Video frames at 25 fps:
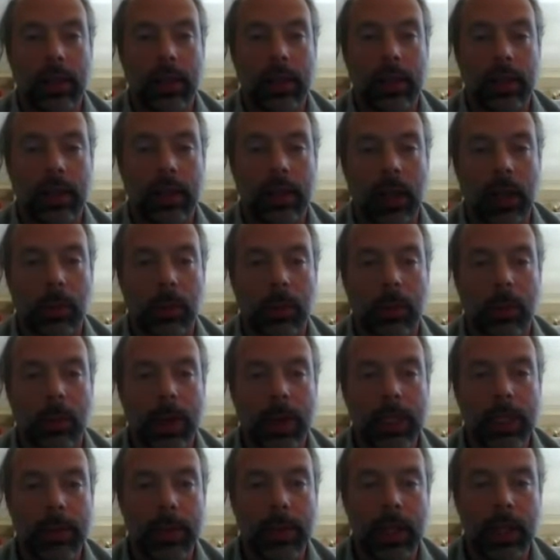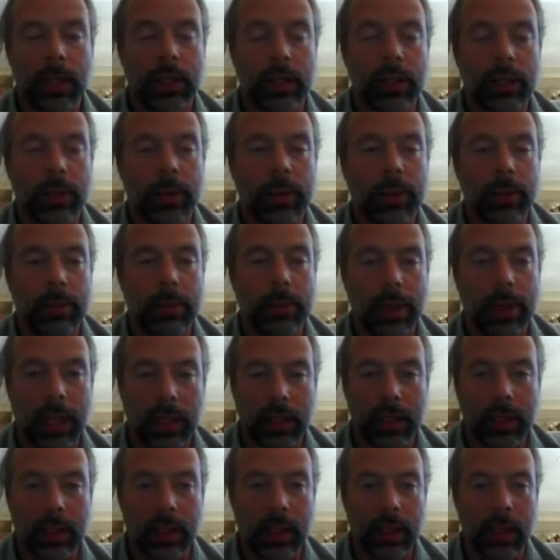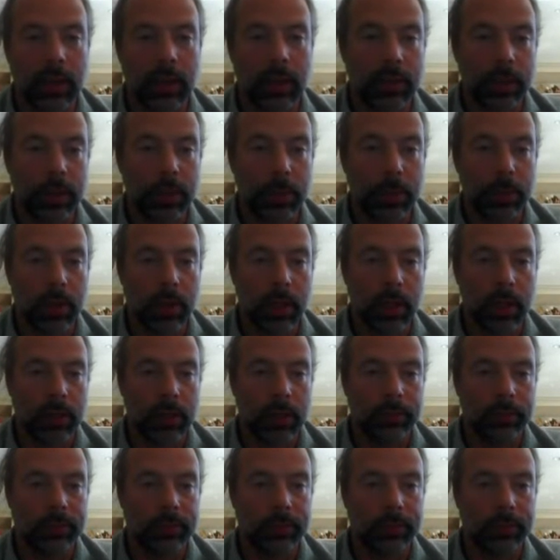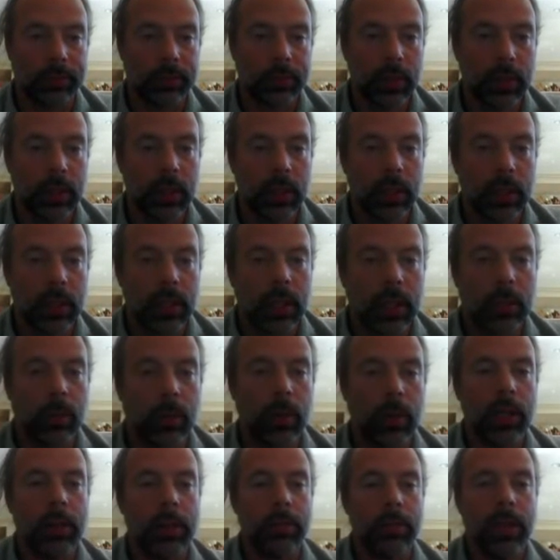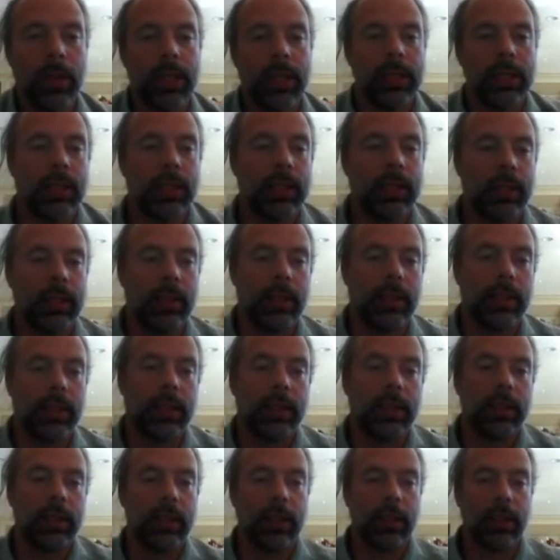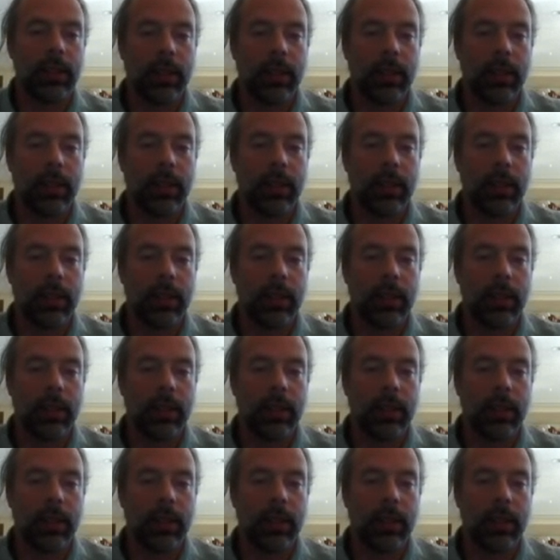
the request manager was made to solve this problem. And what it basically is